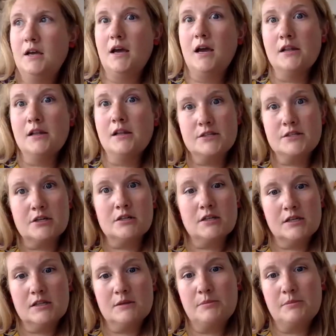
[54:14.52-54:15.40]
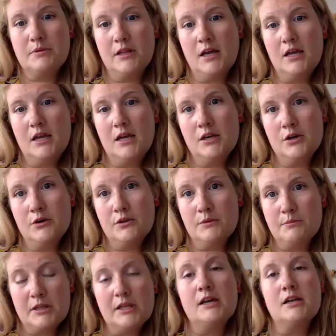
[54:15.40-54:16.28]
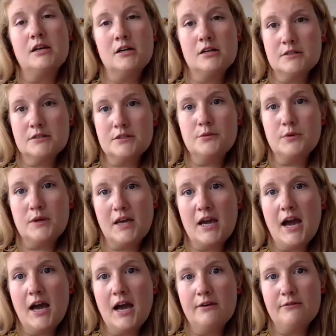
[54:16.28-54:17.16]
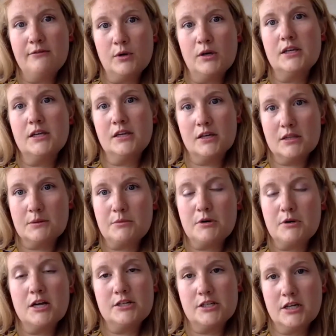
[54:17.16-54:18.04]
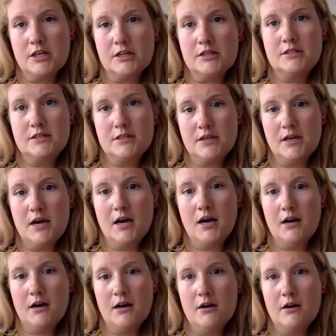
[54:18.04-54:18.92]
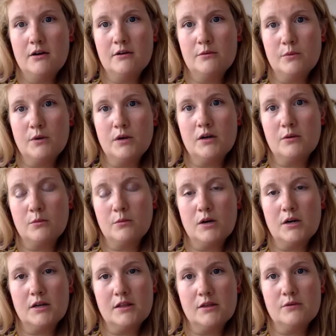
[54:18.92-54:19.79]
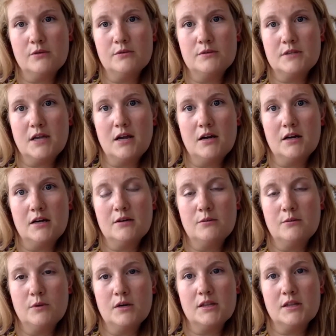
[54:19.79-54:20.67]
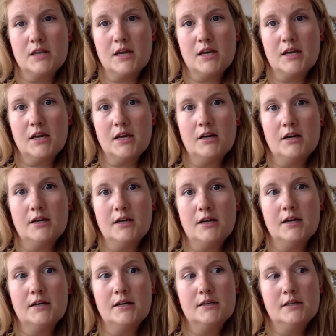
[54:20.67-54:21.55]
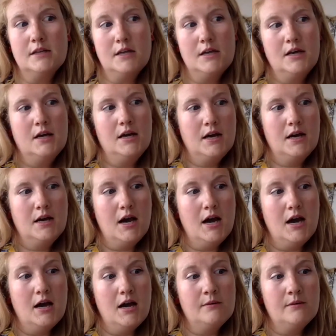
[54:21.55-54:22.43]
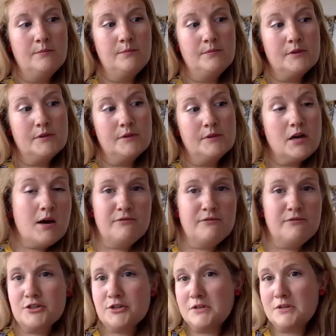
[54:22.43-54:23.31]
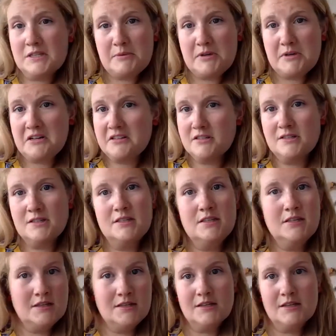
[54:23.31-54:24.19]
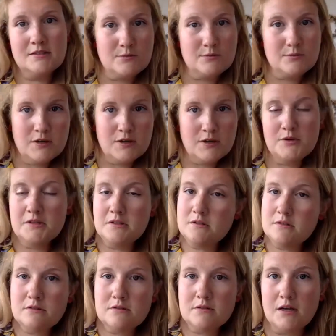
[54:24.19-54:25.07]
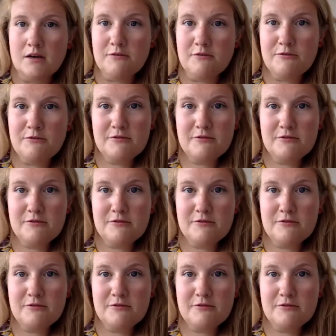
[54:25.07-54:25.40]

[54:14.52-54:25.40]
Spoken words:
and certainly the planners who we have working on the project work in that area. Common fisheries policy, as we always kind of